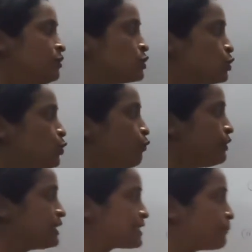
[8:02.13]
so
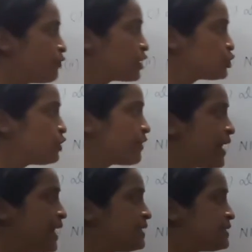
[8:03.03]
with the subtraction of
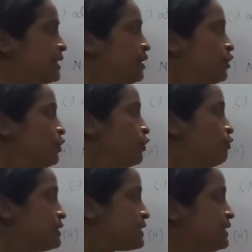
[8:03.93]
NIT,
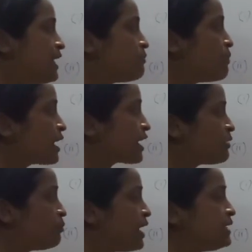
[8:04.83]
we see that
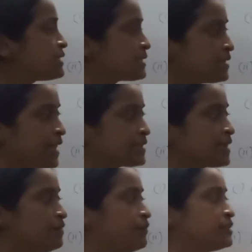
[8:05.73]
market price gets
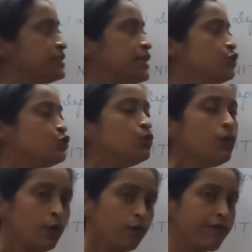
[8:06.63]
converted into
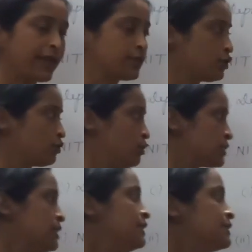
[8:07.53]
factor
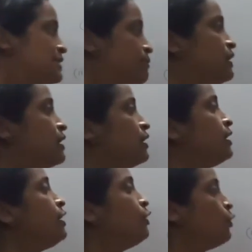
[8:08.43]
cost.
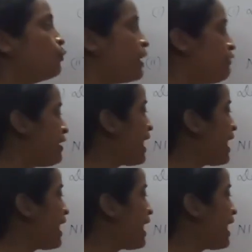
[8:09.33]
Similarly, when